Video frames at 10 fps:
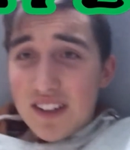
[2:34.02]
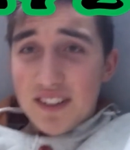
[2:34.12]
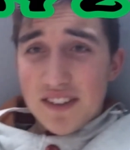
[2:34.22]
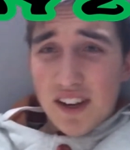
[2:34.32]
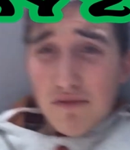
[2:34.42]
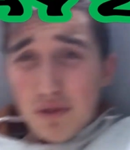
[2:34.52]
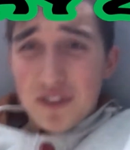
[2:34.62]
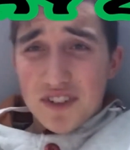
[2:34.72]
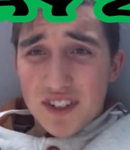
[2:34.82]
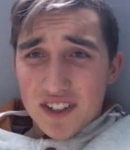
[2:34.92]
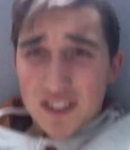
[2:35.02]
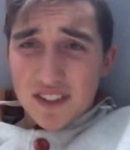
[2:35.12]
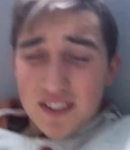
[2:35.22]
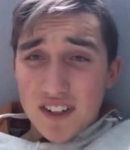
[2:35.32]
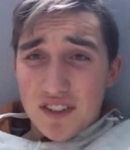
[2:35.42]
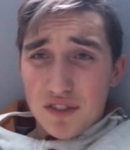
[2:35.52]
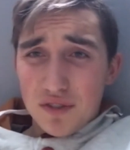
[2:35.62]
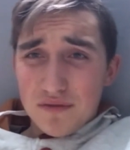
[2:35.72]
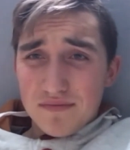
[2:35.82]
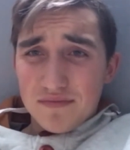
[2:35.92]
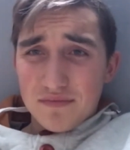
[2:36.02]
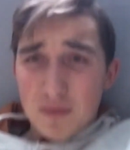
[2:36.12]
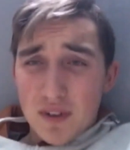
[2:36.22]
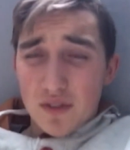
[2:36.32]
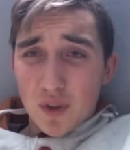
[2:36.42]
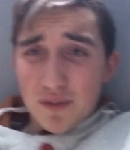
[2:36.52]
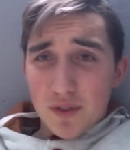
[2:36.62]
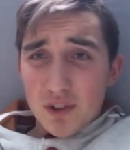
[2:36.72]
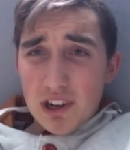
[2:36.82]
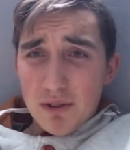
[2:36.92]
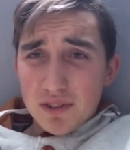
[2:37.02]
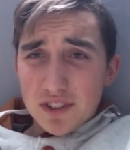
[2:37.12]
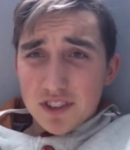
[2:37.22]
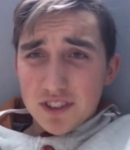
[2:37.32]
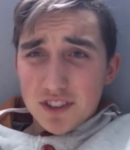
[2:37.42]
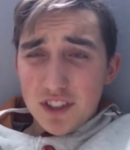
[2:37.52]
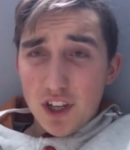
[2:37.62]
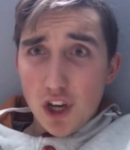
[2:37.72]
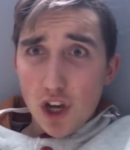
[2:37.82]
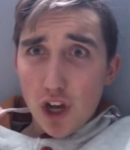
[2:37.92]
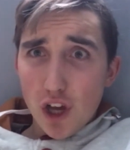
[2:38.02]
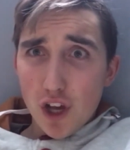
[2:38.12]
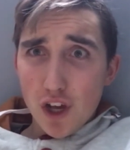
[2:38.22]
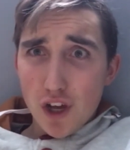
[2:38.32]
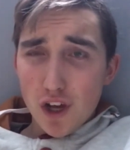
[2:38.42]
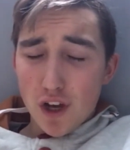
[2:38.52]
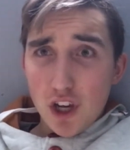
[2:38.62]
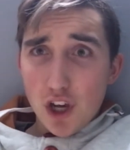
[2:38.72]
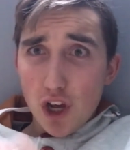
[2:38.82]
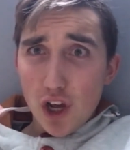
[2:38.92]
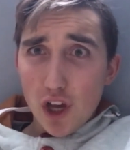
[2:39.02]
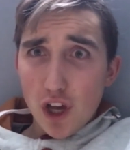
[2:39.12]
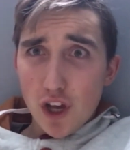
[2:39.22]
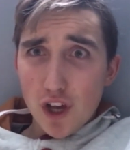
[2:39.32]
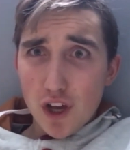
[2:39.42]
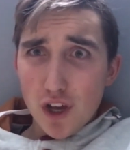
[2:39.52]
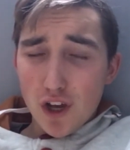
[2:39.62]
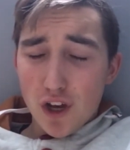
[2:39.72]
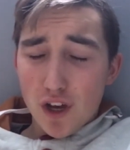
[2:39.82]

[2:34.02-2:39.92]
It's 9:46, day 2, I'm at 24 hours. Yeah! I'm